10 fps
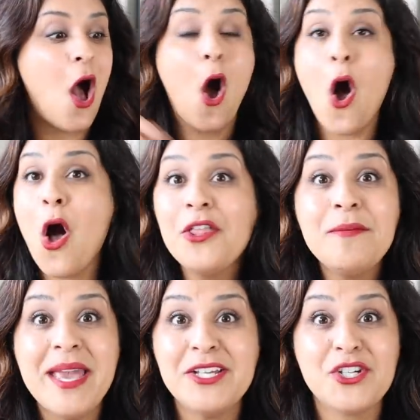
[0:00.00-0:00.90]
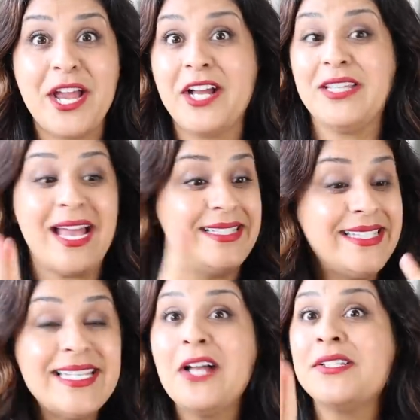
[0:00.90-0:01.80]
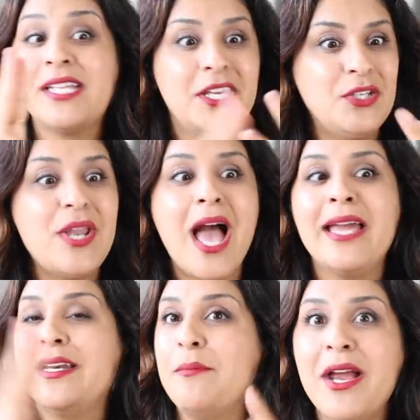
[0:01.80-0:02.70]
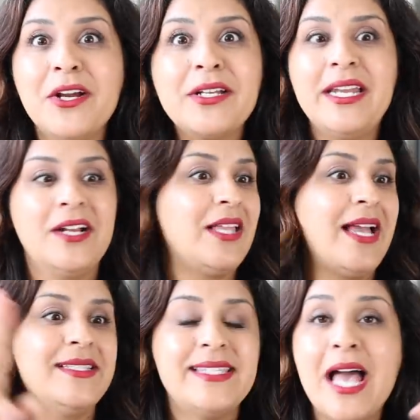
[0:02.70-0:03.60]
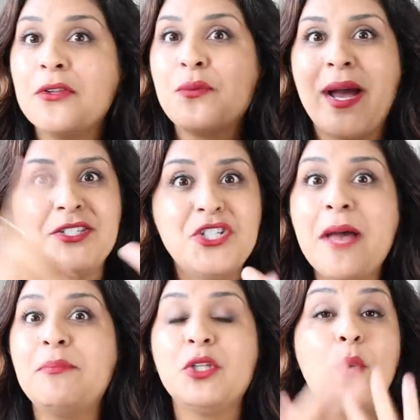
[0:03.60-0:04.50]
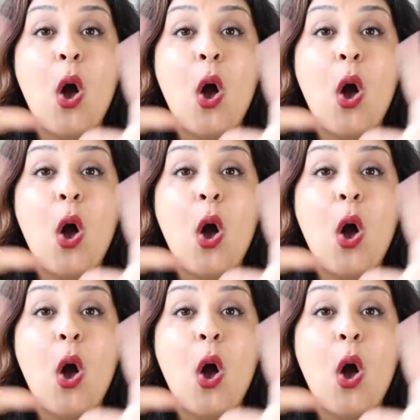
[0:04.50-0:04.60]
all the major airlines, Delta, United, American Airlines, Southwest, JetBlue,